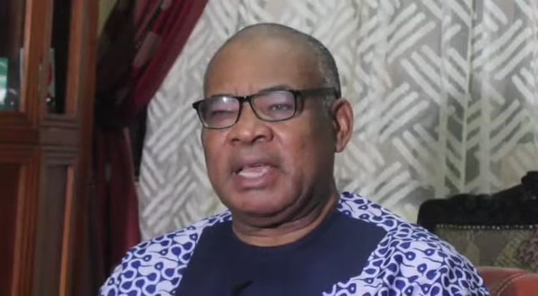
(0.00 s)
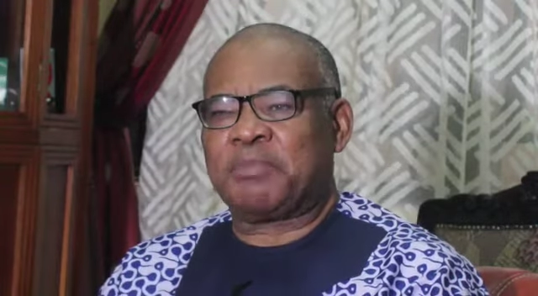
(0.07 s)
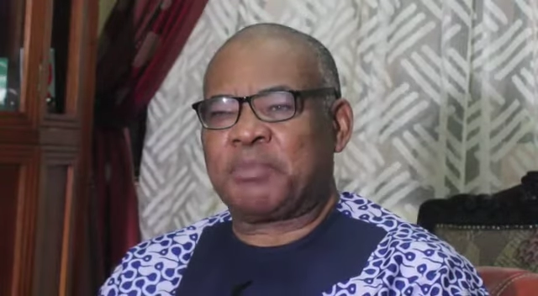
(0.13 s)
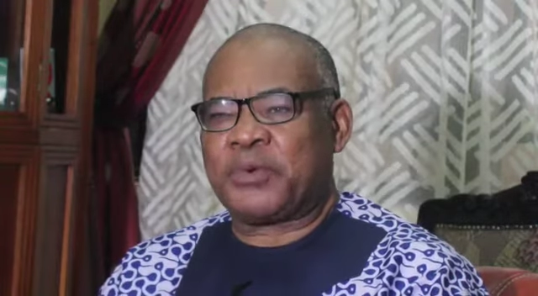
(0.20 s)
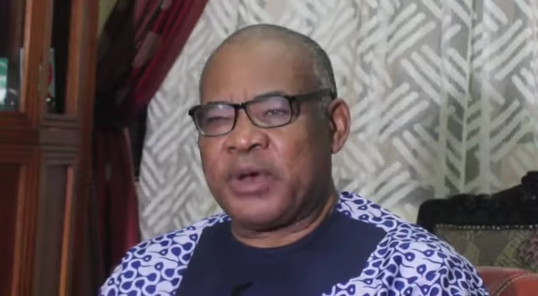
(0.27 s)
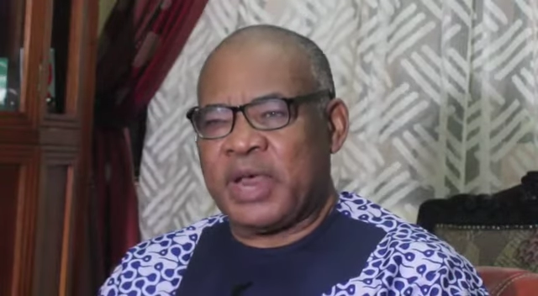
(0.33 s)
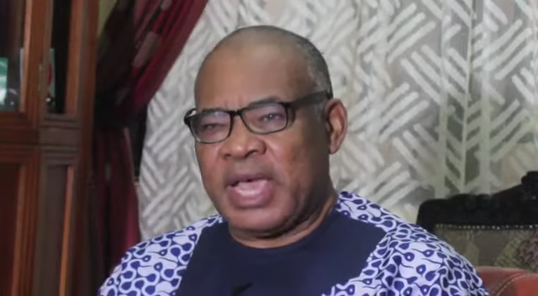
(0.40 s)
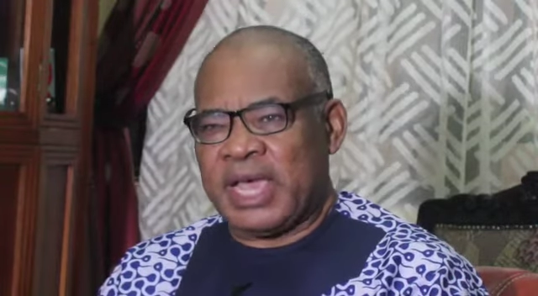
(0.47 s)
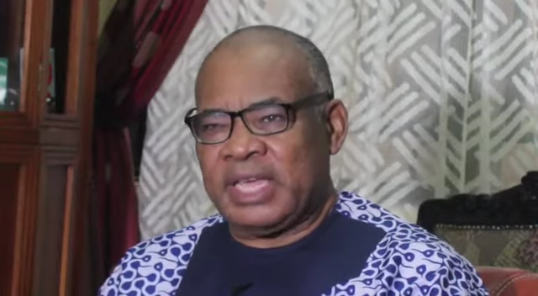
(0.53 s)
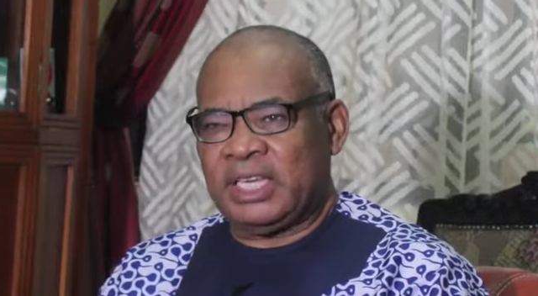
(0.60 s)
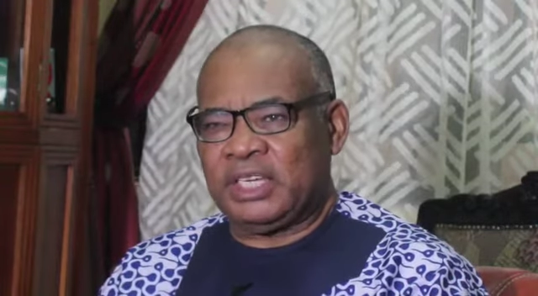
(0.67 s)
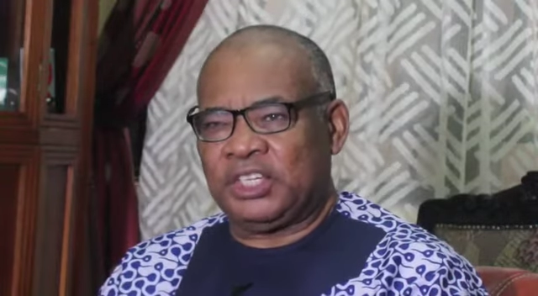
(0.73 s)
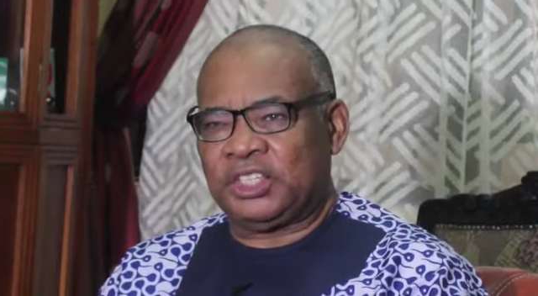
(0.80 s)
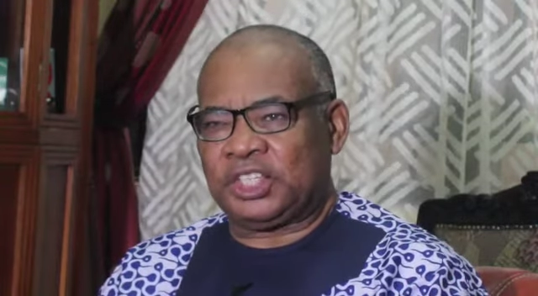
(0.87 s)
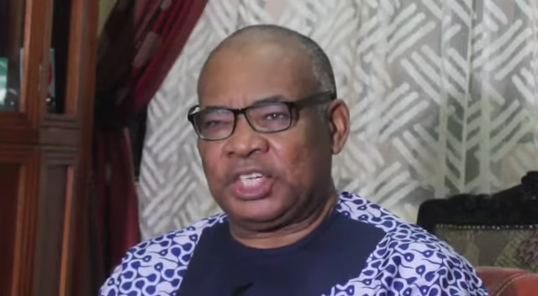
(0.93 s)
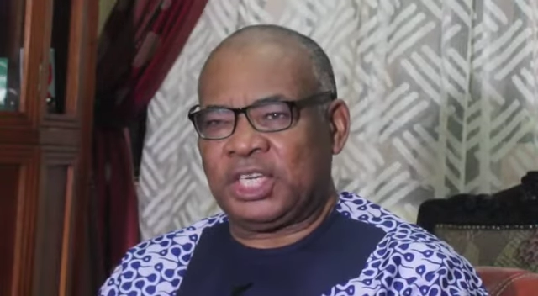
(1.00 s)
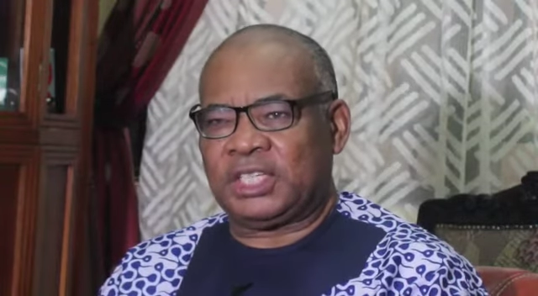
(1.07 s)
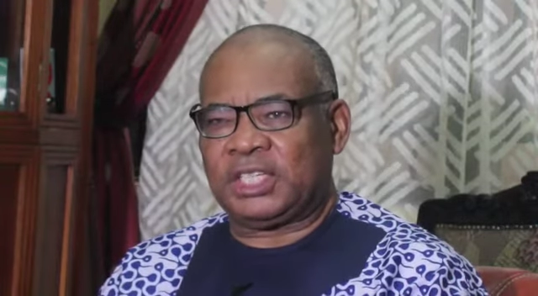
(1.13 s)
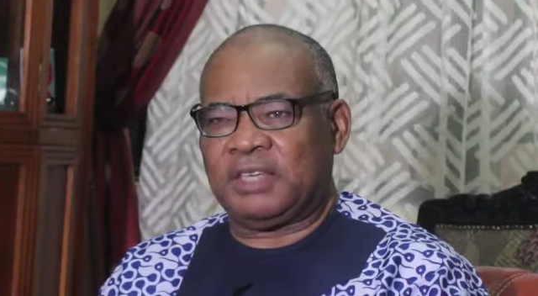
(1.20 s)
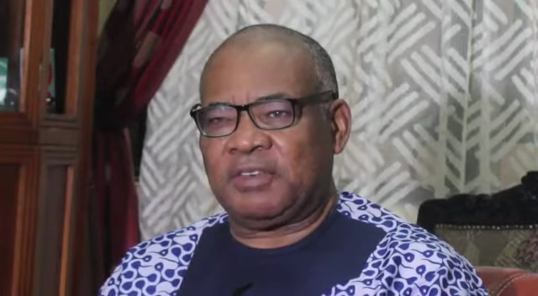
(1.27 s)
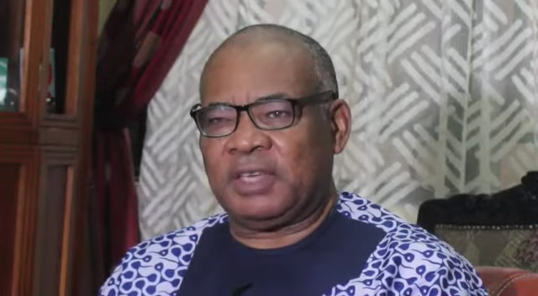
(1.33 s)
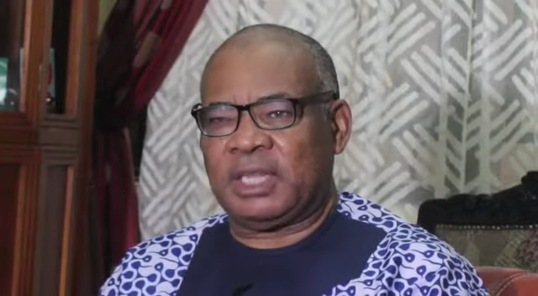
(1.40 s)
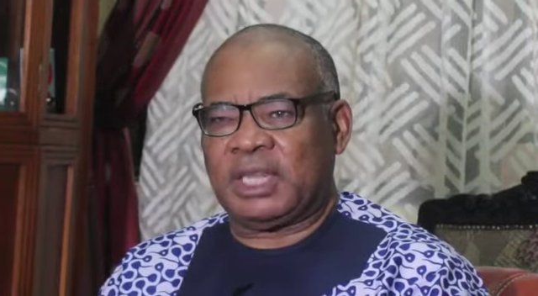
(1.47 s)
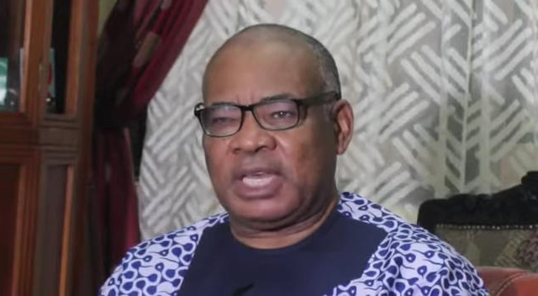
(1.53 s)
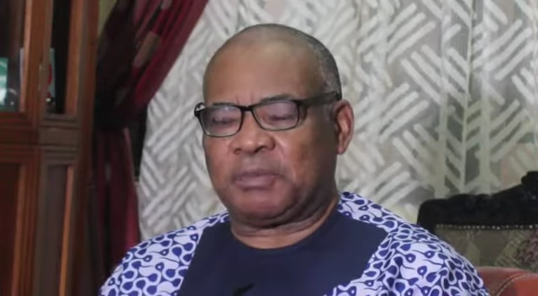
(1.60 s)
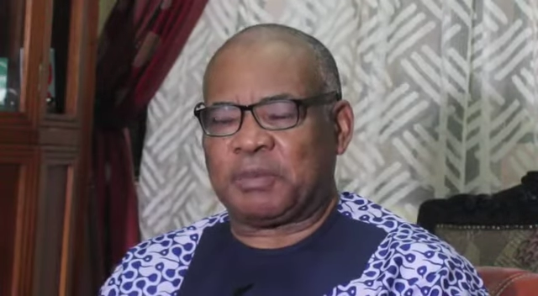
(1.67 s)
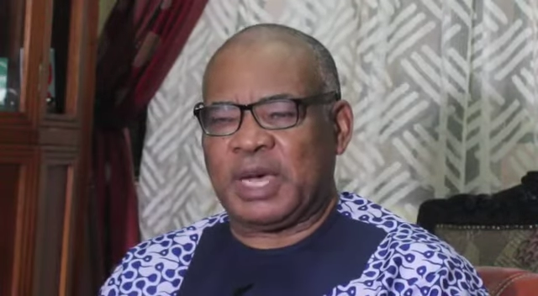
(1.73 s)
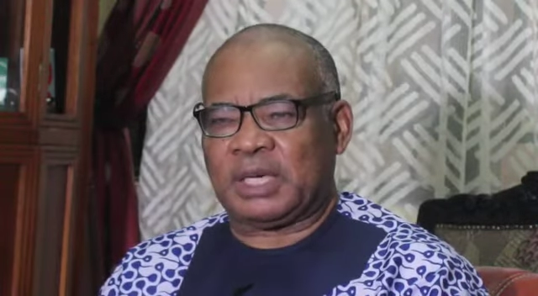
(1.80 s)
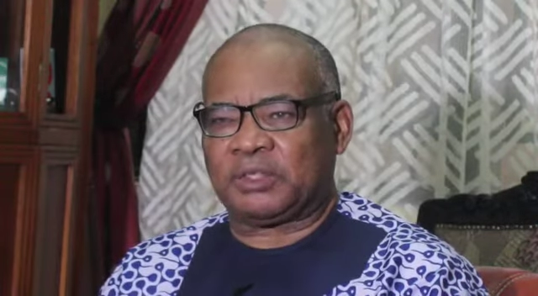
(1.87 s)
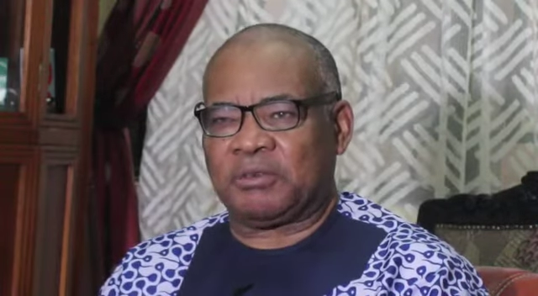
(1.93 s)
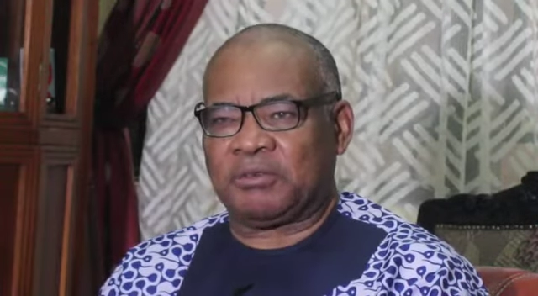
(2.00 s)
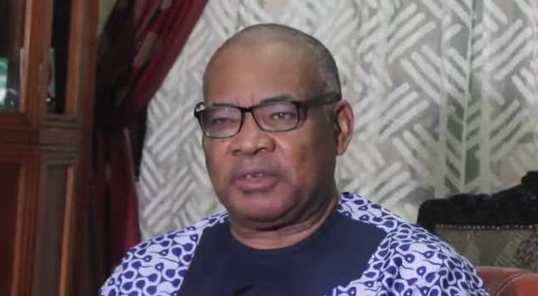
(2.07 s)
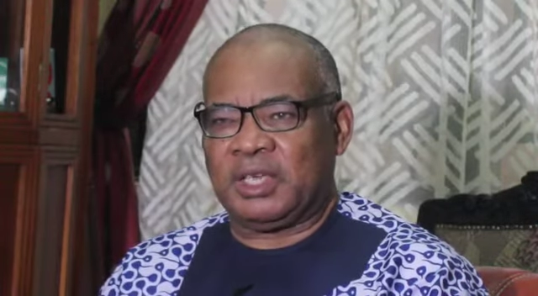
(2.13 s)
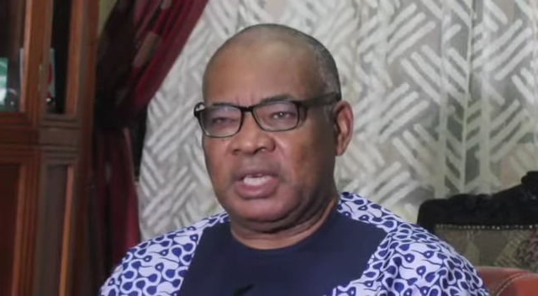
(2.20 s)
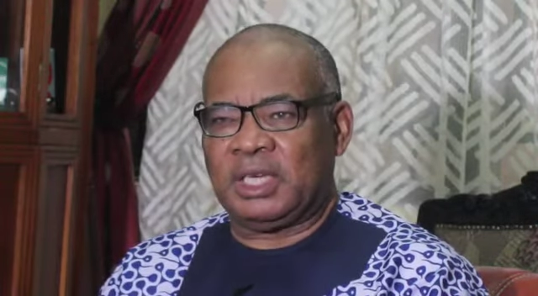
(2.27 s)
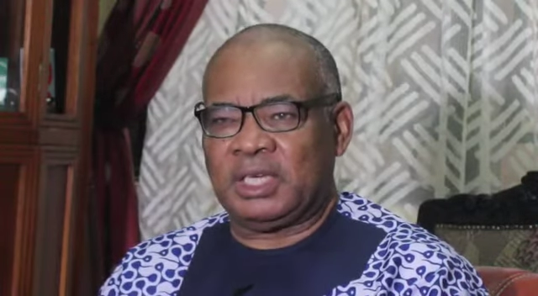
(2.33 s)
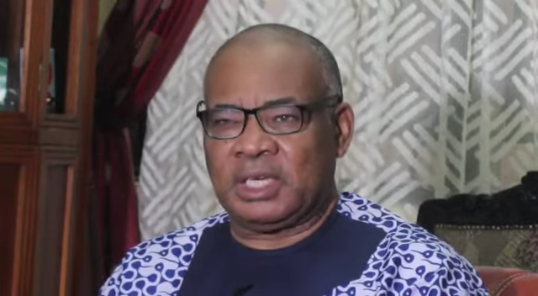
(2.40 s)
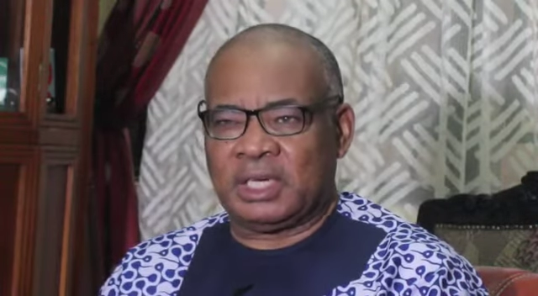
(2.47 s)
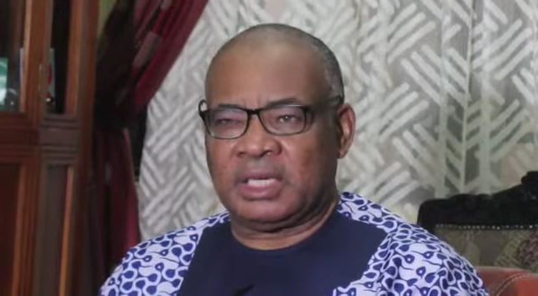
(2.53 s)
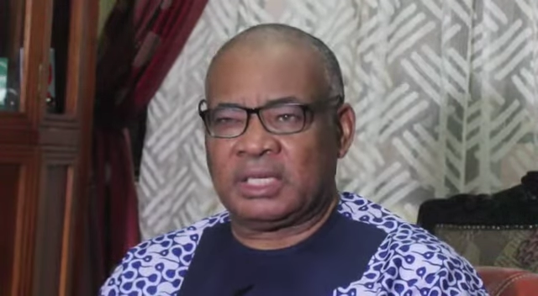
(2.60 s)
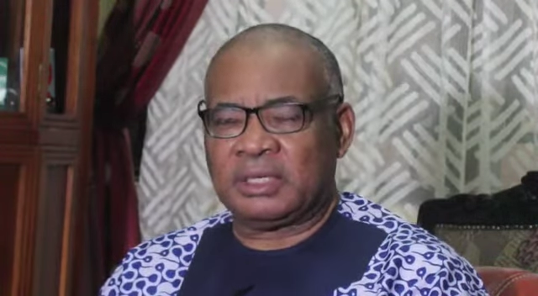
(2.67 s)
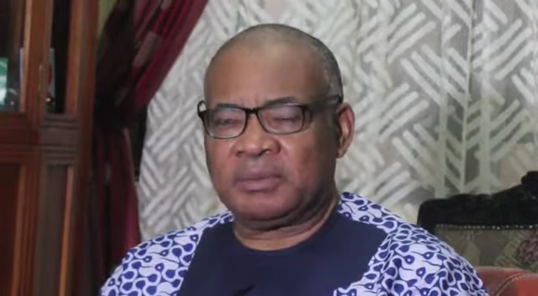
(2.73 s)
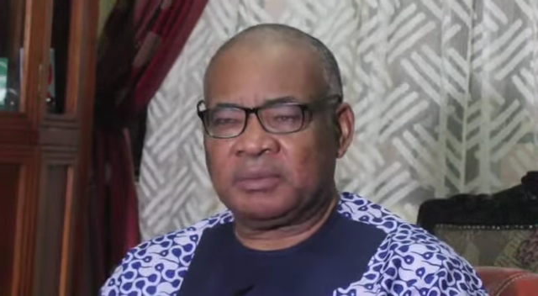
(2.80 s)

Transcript: a prayer initiative in that part of India.